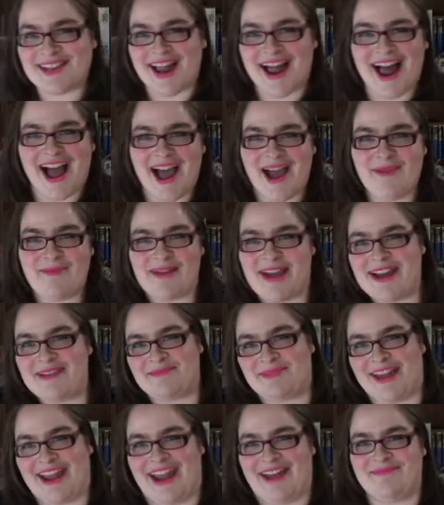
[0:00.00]
that I might
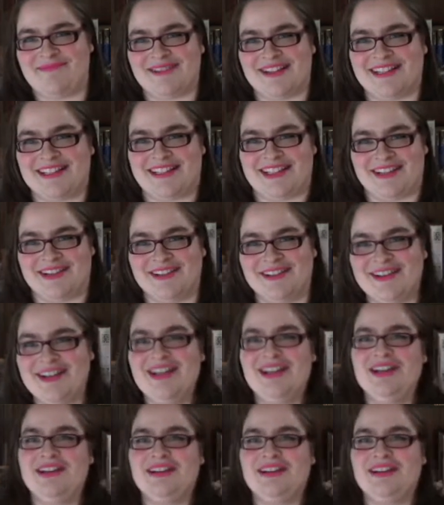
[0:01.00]
be able to